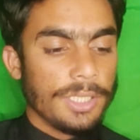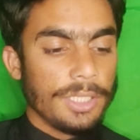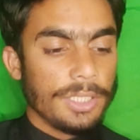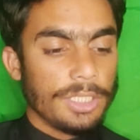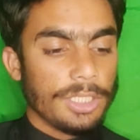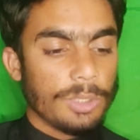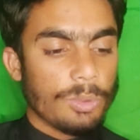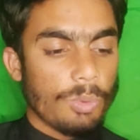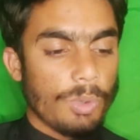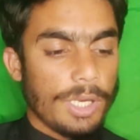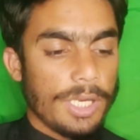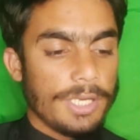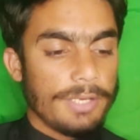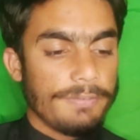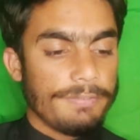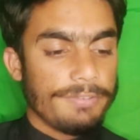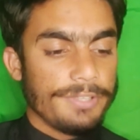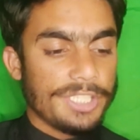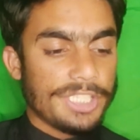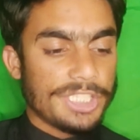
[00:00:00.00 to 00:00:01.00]

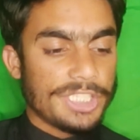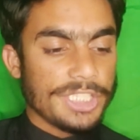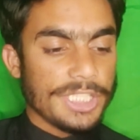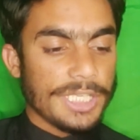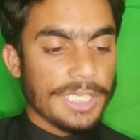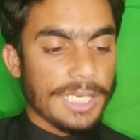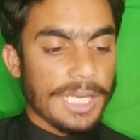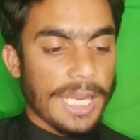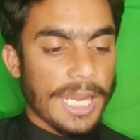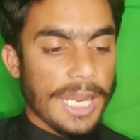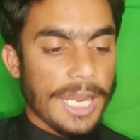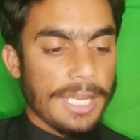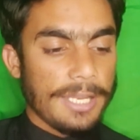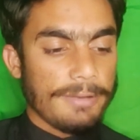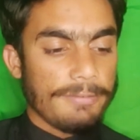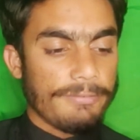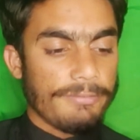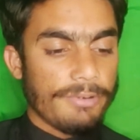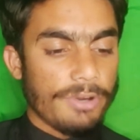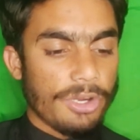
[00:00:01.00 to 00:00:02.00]
required feature,
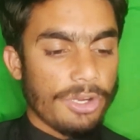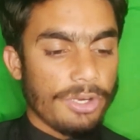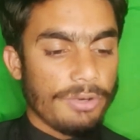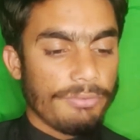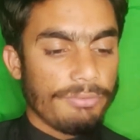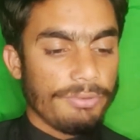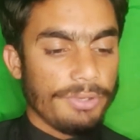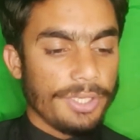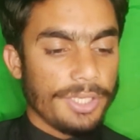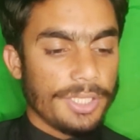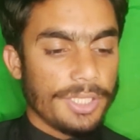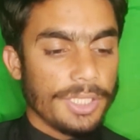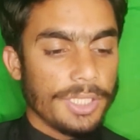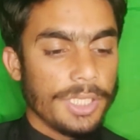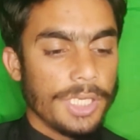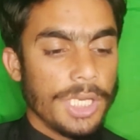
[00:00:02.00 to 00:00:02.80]
and for fit